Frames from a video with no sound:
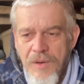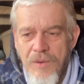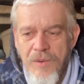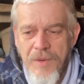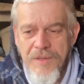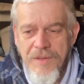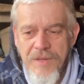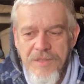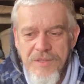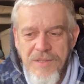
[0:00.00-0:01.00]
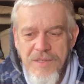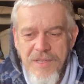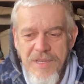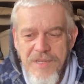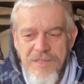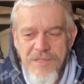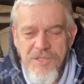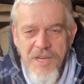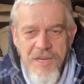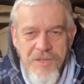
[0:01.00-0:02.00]
or whether it is a
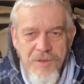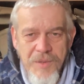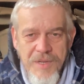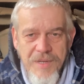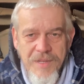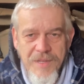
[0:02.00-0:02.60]
genuine